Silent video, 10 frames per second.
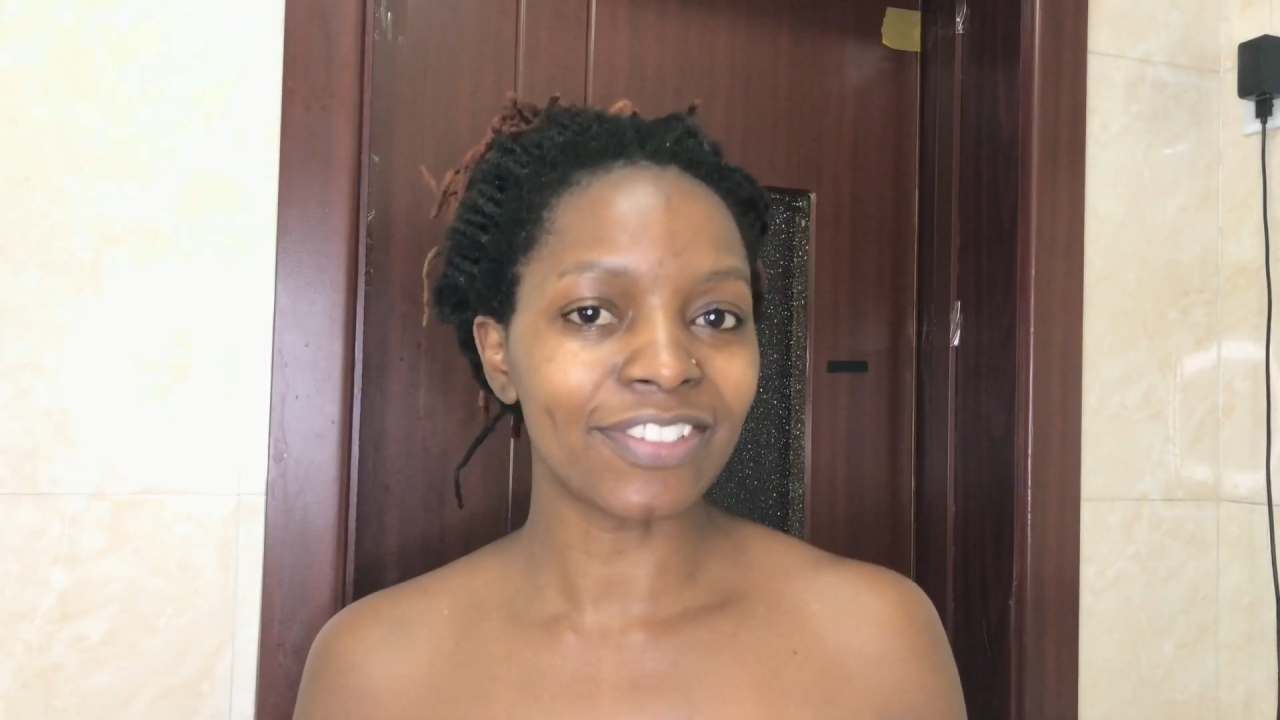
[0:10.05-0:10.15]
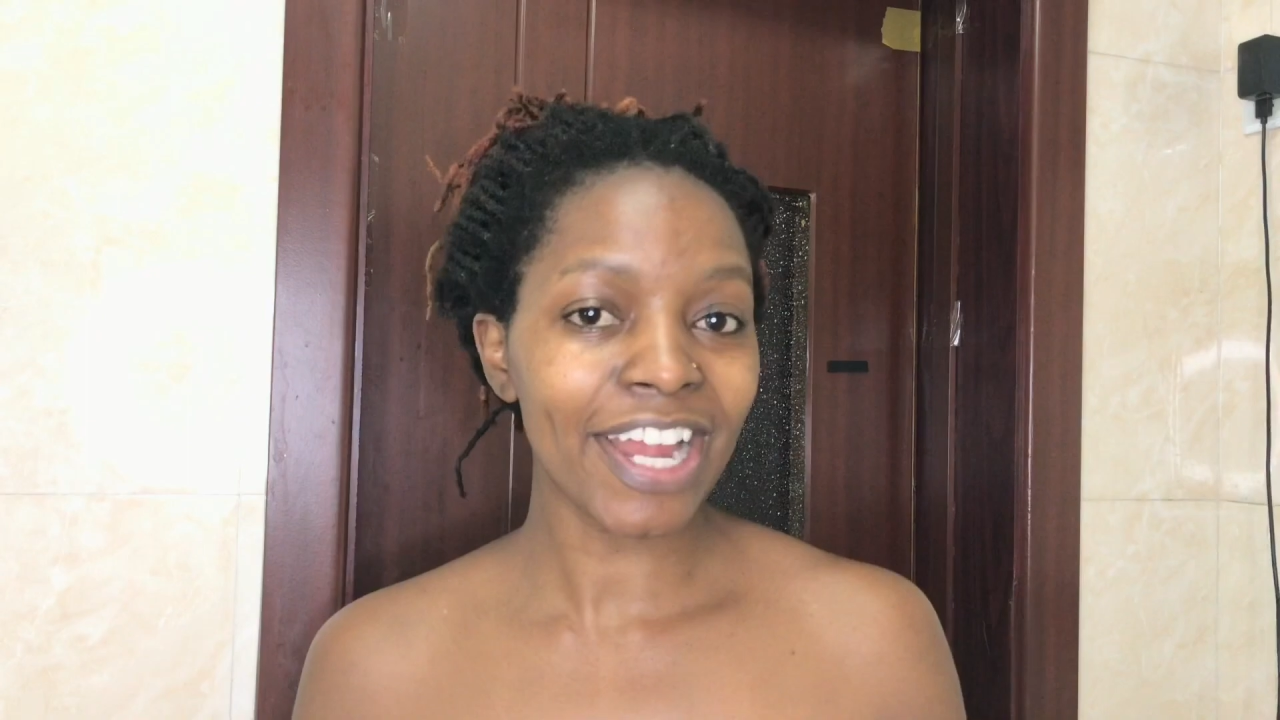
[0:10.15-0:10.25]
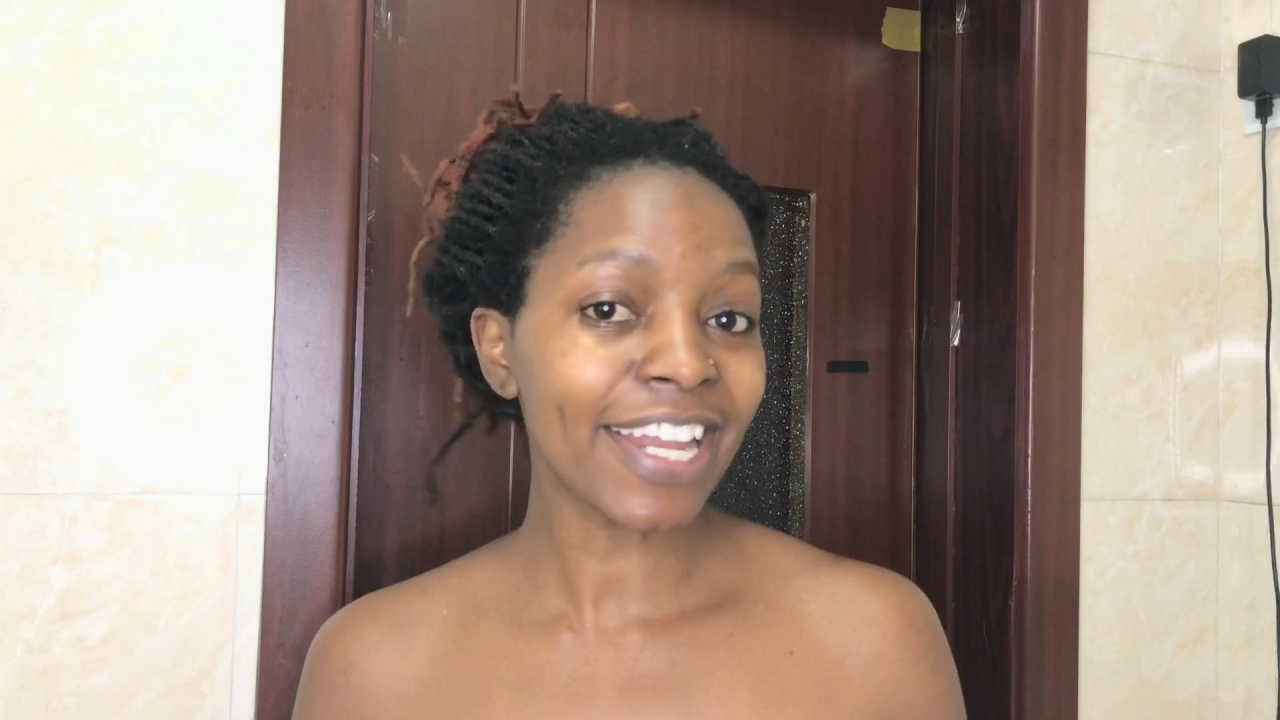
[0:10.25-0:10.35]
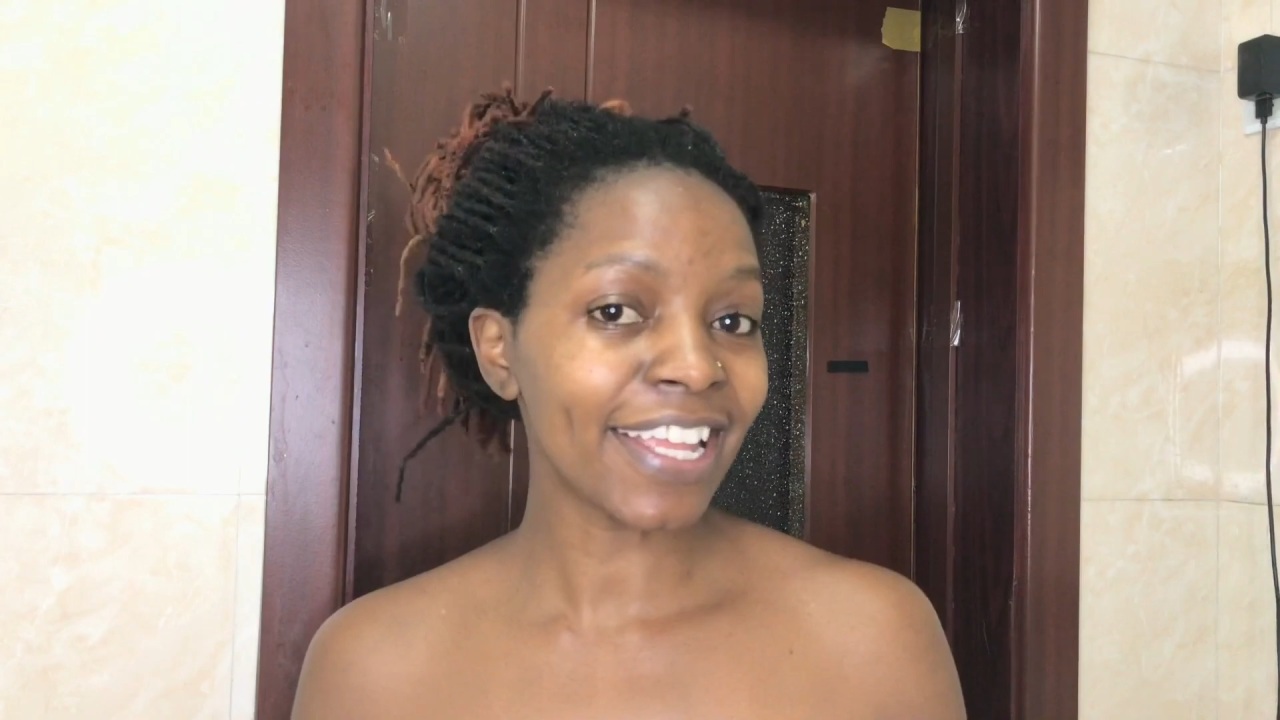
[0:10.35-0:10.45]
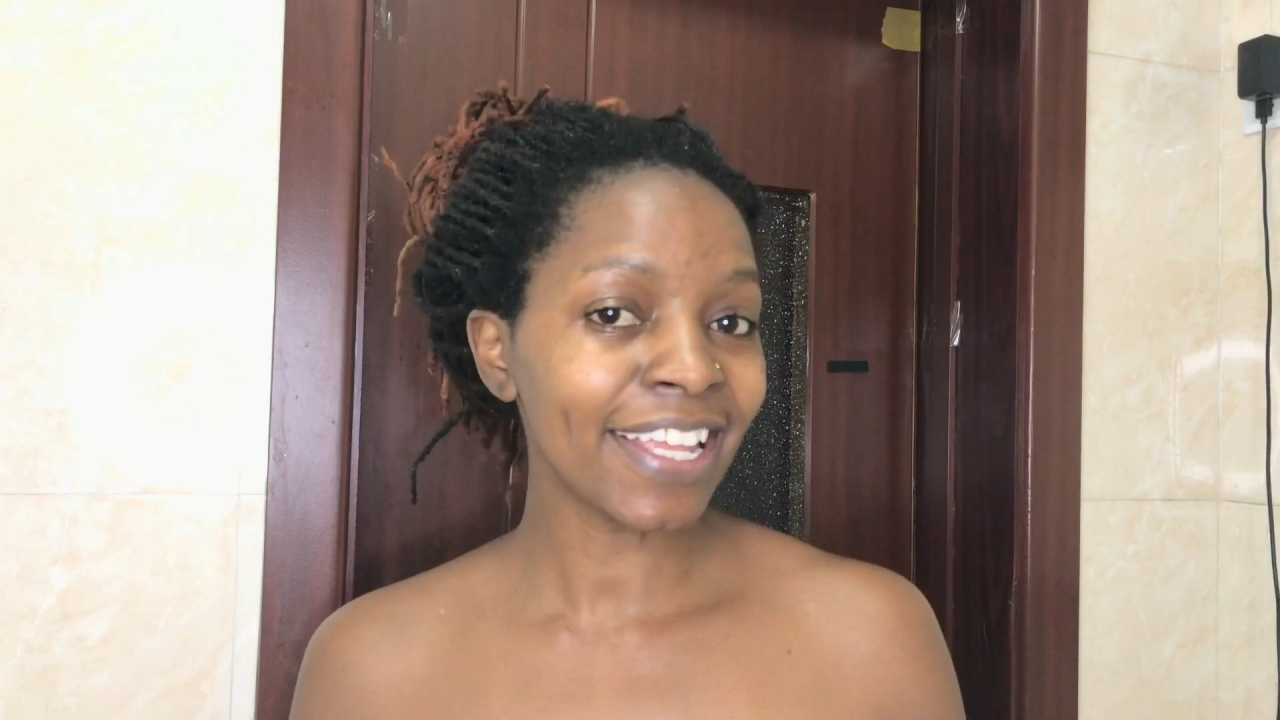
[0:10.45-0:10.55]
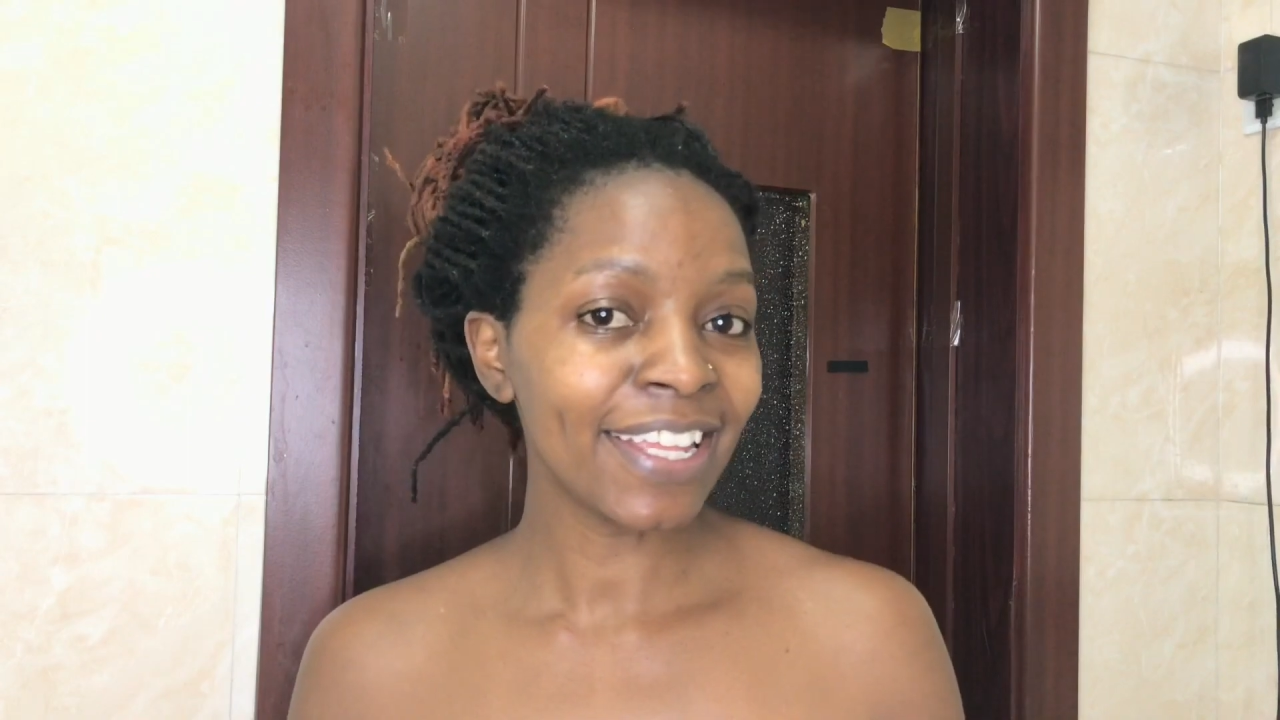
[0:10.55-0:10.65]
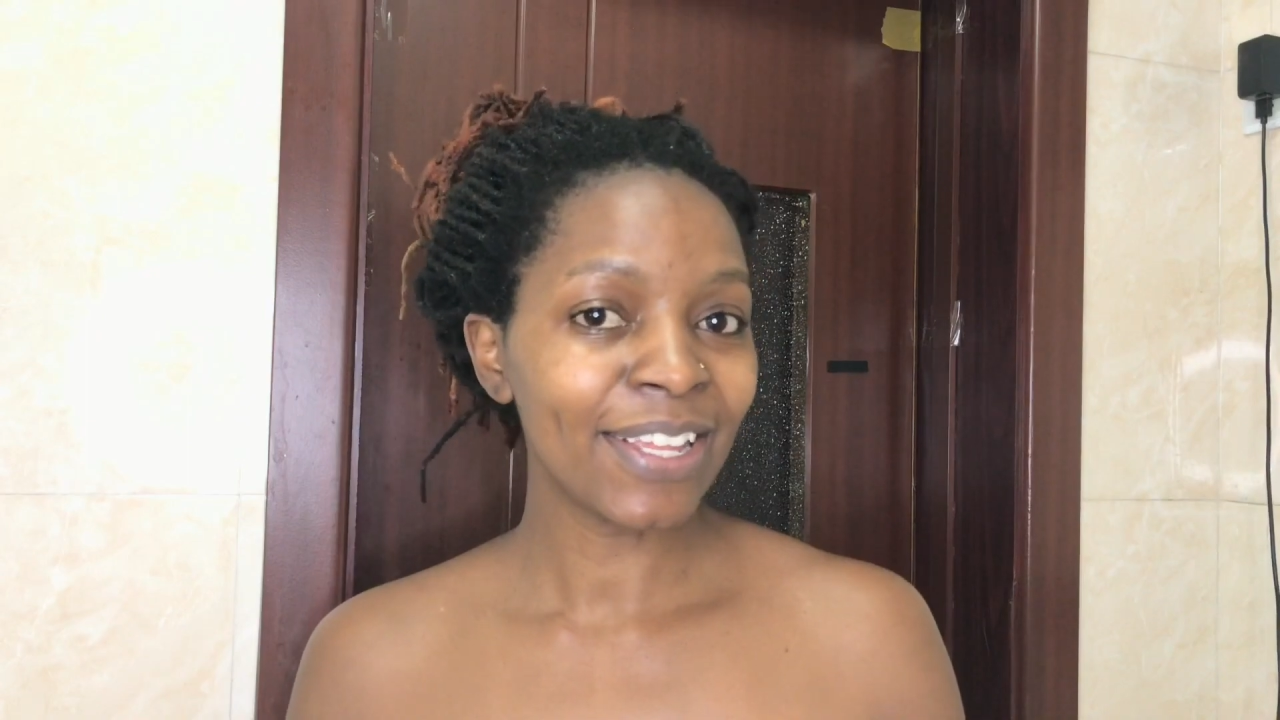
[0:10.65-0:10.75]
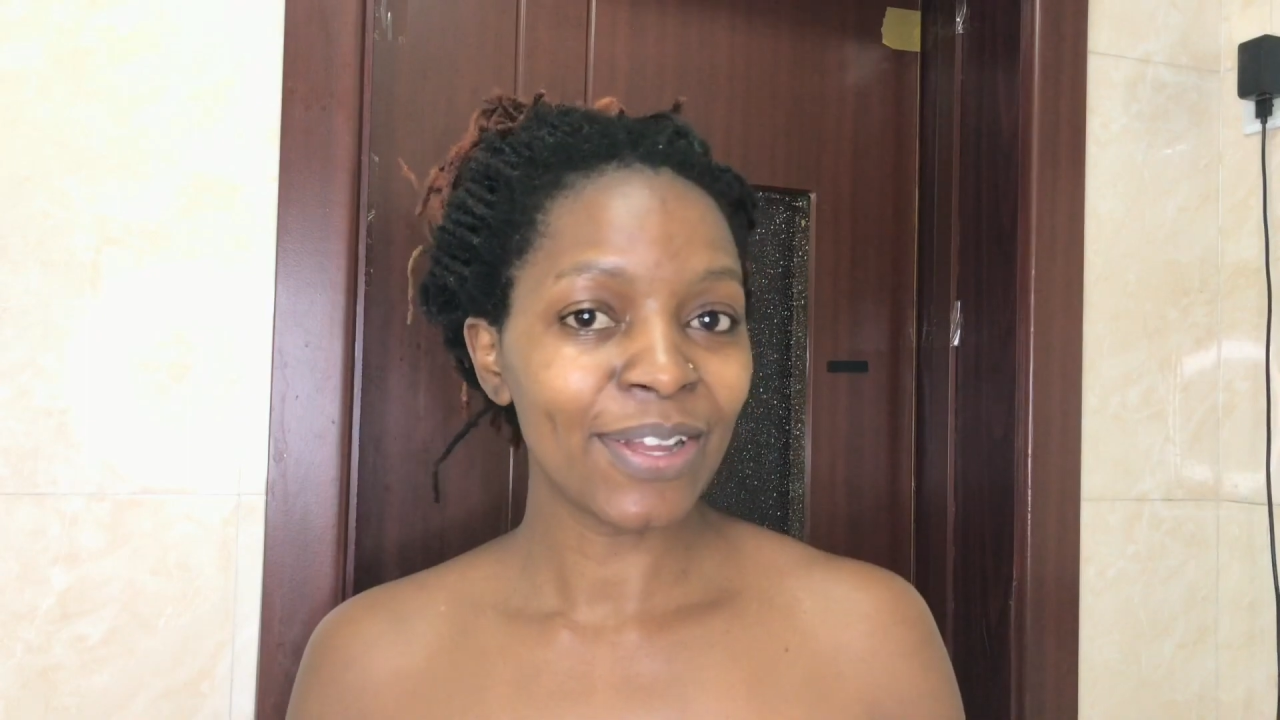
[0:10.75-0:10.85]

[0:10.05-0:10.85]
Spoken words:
journey